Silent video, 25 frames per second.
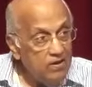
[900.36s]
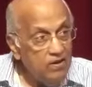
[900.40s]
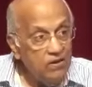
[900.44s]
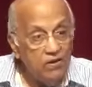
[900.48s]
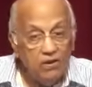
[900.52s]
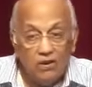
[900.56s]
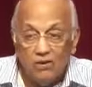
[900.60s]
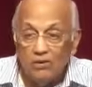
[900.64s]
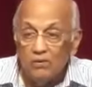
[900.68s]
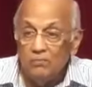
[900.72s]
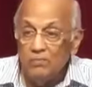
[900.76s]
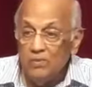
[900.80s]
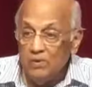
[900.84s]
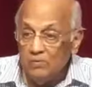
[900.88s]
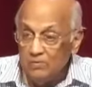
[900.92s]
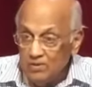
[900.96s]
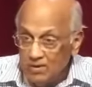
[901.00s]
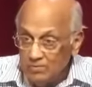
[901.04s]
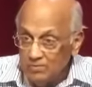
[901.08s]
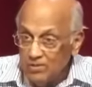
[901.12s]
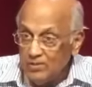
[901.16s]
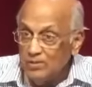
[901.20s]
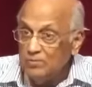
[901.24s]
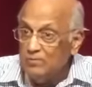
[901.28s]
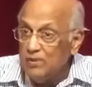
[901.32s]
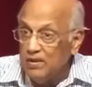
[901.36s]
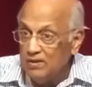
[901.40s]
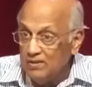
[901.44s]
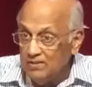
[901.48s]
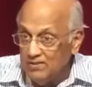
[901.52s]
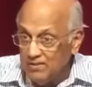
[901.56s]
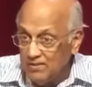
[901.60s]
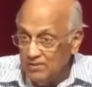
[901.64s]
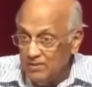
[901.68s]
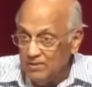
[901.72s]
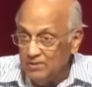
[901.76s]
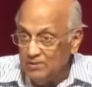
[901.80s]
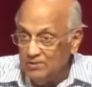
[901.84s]
a lot of people are much better
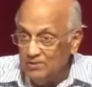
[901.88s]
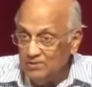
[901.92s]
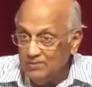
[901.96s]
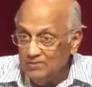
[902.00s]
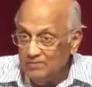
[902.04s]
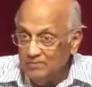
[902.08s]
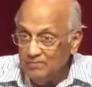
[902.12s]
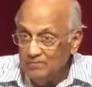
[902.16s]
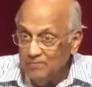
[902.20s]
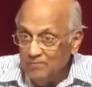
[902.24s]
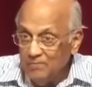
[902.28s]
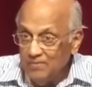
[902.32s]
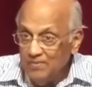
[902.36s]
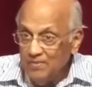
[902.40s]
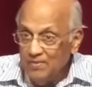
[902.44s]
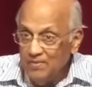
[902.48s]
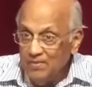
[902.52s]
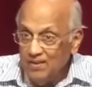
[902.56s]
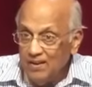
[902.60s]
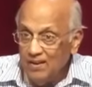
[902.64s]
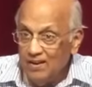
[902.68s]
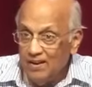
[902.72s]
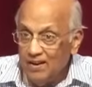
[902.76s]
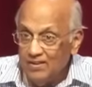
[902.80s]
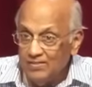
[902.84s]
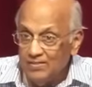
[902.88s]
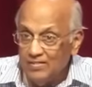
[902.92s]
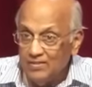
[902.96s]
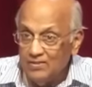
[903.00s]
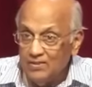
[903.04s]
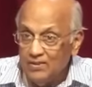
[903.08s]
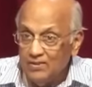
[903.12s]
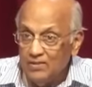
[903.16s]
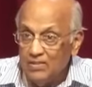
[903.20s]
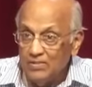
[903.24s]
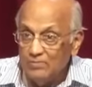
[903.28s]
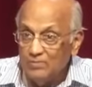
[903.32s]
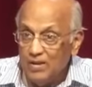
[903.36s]
than you. Their hearts are
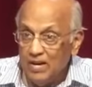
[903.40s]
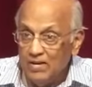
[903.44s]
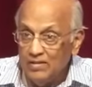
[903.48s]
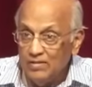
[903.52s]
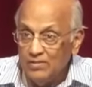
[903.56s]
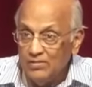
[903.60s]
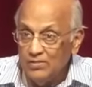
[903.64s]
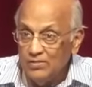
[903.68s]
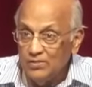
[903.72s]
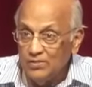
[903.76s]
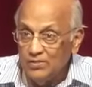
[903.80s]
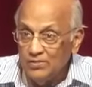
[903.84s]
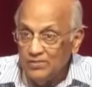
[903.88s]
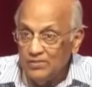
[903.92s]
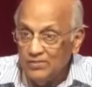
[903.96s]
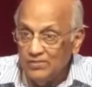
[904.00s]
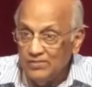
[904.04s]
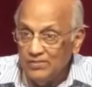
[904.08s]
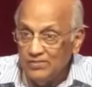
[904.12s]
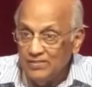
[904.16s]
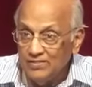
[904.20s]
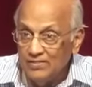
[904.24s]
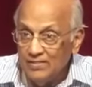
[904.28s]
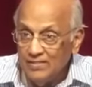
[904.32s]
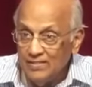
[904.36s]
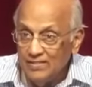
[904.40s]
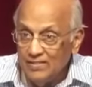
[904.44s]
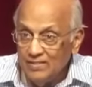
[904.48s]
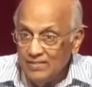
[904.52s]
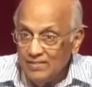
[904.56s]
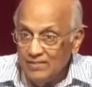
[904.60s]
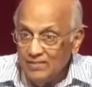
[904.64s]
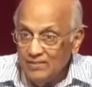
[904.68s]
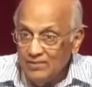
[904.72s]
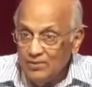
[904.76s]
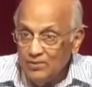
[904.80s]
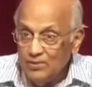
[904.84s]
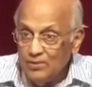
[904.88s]
not as bad as yours.
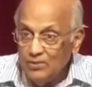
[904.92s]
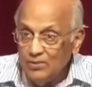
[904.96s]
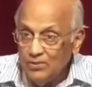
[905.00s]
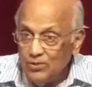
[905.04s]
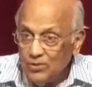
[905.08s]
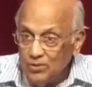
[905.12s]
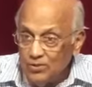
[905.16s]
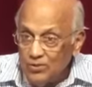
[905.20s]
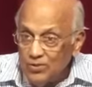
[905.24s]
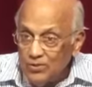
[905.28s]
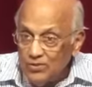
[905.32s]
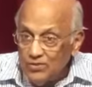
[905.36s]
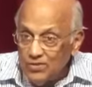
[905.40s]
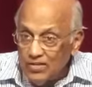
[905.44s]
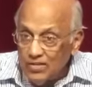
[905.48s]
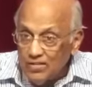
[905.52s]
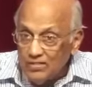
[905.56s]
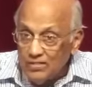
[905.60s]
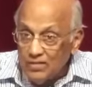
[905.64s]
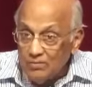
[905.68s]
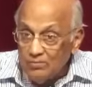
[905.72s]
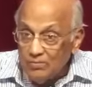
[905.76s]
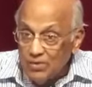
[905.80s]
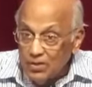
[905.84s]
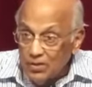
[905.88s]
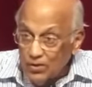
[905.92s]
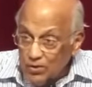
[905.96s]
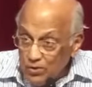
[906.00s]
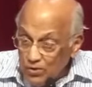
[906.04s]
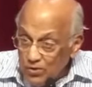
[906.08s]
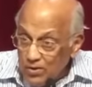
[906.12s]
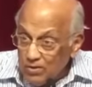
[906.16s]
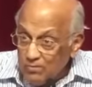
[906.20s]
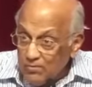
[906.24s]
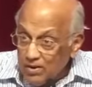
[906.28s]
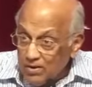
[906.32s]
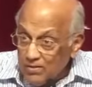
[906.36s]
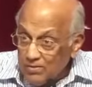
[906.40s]
So it's good to think something
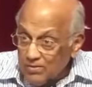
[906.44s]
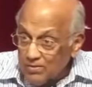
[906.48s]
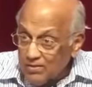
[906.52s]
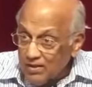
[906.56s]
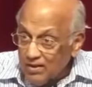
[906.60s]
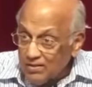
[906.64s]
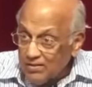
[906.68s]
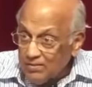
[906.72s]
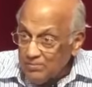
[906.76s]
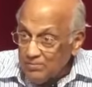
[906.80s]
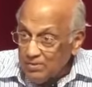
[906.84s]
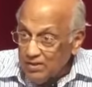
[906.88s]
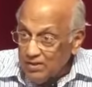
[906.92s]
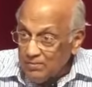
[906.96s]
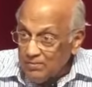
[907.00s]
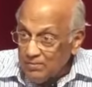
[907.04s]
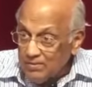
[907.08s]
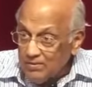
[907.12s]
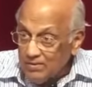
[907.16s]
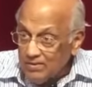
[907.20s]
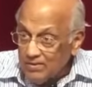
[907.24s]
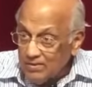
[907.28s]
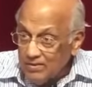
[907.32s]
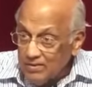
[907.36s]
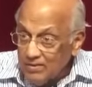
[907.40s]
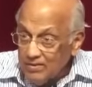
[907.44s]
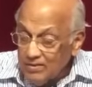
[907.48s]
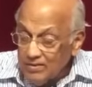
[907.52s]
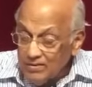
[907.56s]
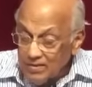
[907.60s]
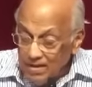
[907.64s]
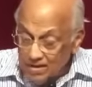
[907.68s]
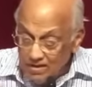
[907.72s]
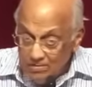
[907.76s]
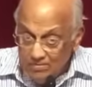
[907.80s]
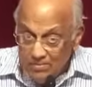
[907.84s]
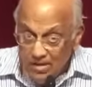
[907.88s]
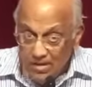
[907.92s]
good about other people.
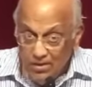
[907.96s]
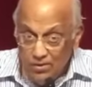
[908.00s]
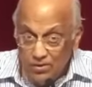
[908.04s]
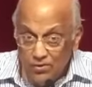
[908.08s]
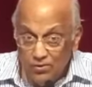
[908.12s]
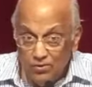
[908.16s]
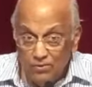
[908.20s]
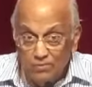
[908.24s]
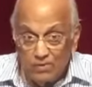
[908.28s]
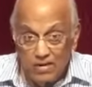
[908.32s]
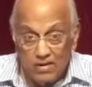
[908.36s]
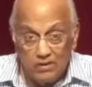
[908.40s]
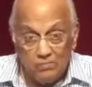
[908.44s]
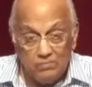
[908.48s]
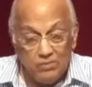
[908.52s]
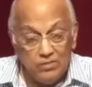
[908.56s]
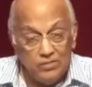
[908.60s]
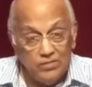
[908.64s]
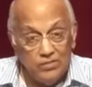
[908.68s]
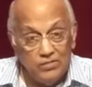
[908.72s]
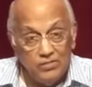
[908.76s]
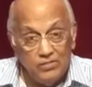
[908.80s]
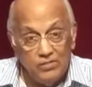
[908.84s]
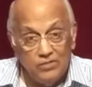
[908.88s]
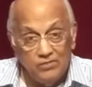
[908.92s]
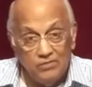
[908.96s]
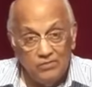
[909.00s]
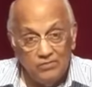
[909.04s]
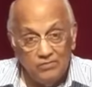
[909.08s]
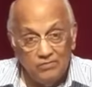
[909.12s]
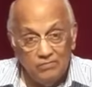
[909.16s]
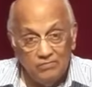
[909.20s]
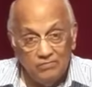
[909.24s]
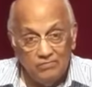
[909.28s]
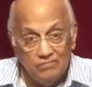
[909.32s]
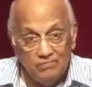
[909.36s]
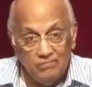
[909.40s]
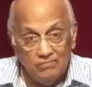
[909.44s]
That'll make you a better person too.
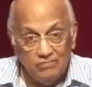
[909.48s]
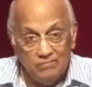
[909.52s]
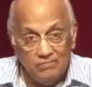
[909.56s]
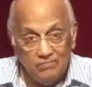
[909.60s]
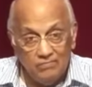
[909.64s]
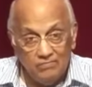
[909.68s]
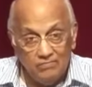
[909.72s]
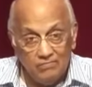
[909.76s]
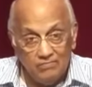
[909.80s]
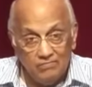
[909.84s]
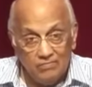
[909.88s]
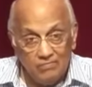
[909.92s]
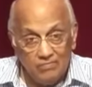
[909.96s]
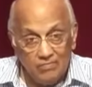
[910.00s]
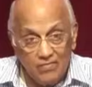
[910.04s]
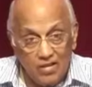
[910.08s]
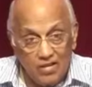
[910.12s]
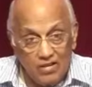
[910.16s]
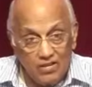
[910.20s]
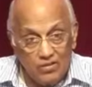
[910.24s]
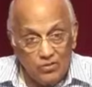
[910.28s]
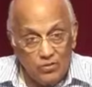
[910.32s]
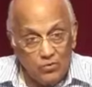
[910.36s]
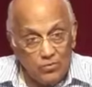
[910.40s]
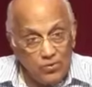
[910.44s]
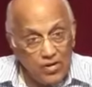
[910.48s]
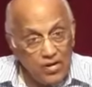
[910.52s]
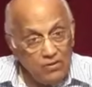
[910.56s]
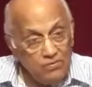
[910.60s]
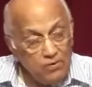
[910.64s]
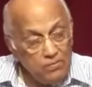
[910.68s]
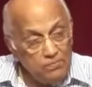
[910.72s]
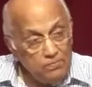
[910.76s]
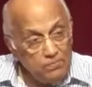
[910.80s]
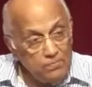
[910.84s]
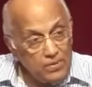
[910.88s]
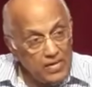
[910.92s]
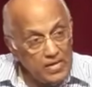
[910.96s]
So
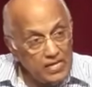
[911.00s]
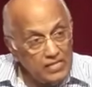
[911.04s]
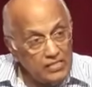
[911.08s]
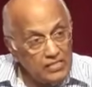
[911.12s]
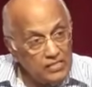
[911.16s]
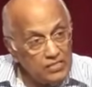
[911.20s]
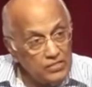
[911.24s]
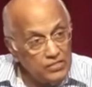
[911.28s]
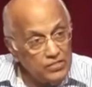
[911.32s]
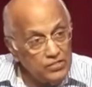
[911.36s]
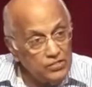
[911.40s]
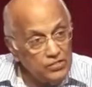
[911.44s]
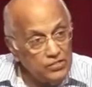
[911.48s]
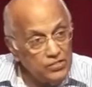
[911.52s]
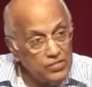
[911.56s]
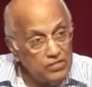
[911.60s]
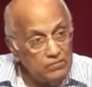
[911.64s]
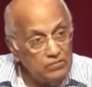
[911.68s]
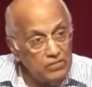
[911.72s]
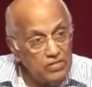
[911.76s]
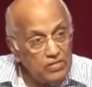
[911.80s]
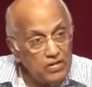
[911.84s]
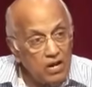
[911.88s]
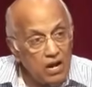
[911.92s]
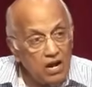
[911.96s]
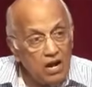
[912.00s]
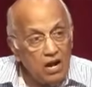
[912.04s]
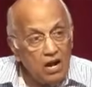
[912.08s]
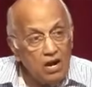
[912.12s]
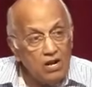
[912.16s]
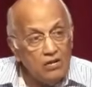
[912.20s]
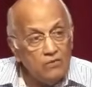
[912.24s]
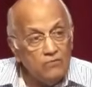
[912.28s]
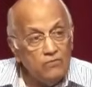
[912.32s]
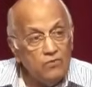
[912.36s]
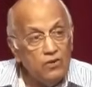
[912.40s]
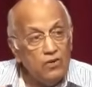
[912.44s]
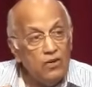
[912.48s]
whenever peace is disturbed in our
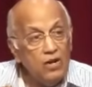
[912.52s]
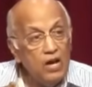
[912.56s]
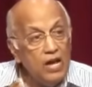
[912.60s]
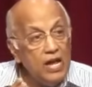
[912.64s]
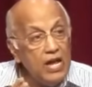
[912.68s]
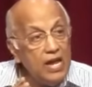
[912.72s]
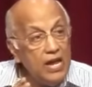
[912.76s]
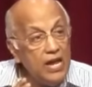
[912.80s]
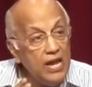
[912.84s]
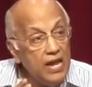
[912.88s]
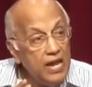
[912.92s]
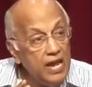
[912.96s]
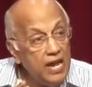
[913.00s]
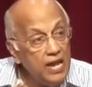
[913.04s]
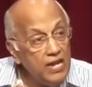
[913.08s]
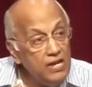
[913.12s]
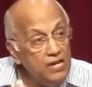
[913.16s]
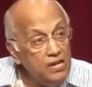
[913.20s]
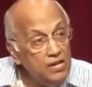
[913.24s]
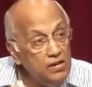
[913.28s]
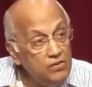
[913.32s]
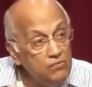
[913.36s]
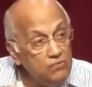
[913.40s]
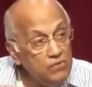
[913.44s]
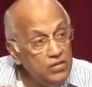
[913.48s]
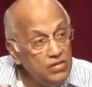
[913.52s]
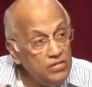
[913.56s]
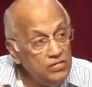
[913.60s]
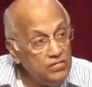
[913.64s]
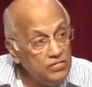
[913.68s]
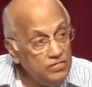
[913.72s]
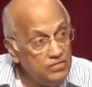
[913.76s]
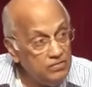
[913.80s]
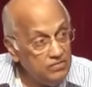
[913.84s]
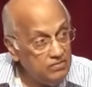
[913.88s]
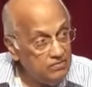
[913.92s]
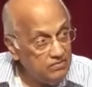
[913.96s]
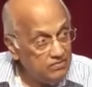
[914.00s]
heart for any
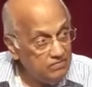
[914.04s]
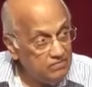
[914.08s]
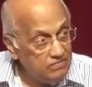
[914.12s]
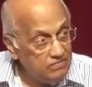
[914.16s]
reason,